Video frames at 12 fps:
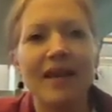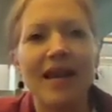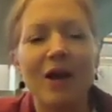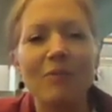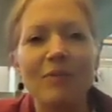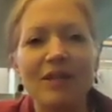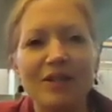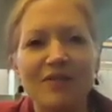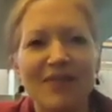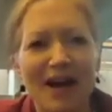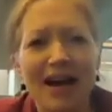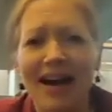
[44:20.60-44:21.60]
helped me
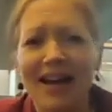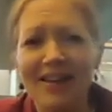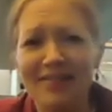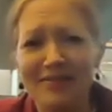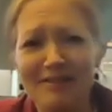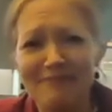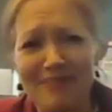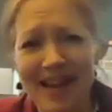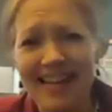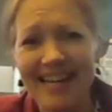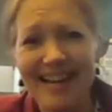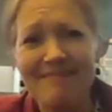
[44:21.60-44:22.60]
survive the
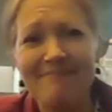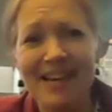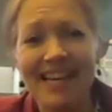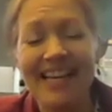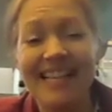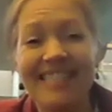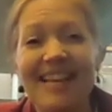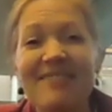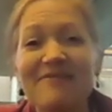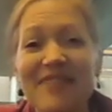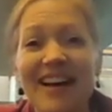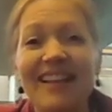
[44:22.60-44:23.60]
pandemic, because I
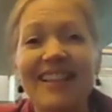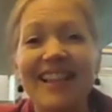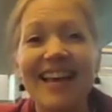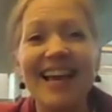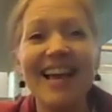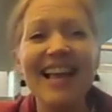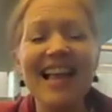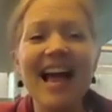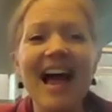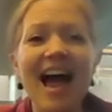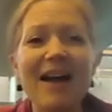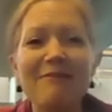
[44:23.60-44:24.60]
felt like
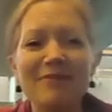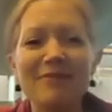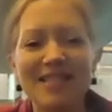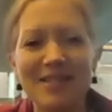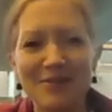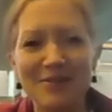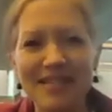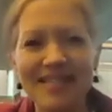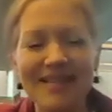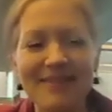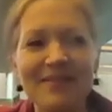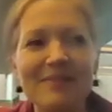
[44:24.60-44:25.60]
I was doing
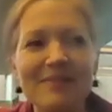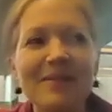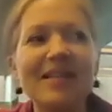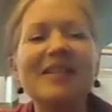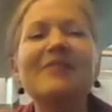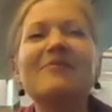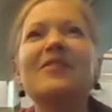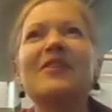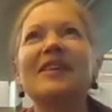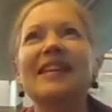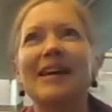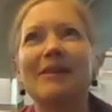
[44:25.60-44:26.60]
something
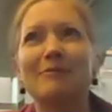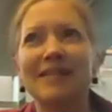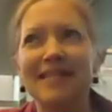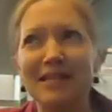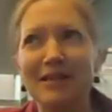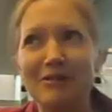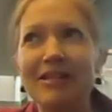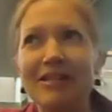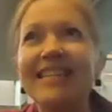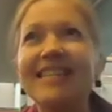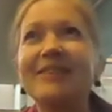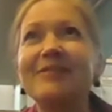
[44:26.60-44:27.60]
meaningful and I was
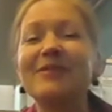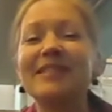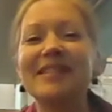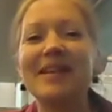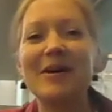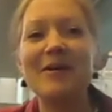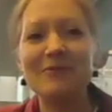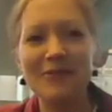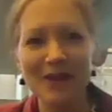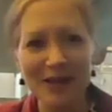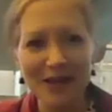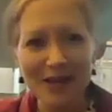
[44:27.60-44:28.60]
learning new stuff.
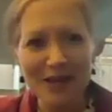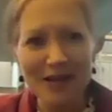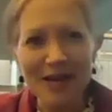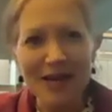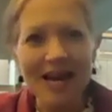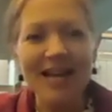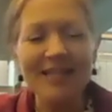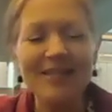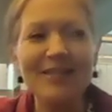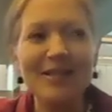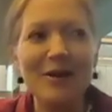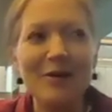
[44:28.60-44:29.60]
And
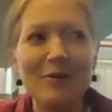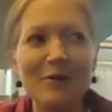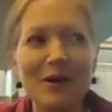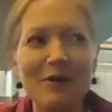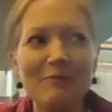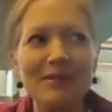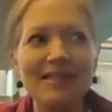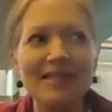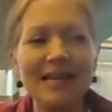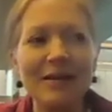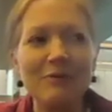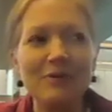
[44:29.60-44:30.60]
so it
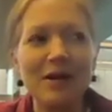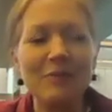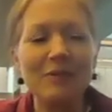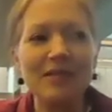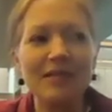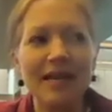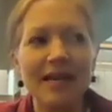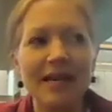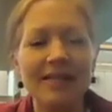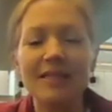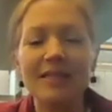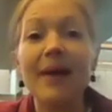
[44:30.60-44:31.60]
was almost like
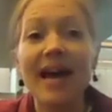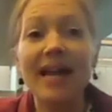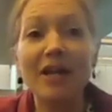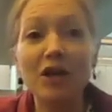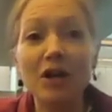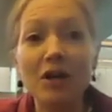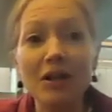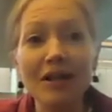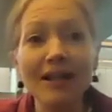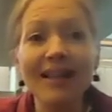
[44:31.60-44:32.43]
a sabbatical,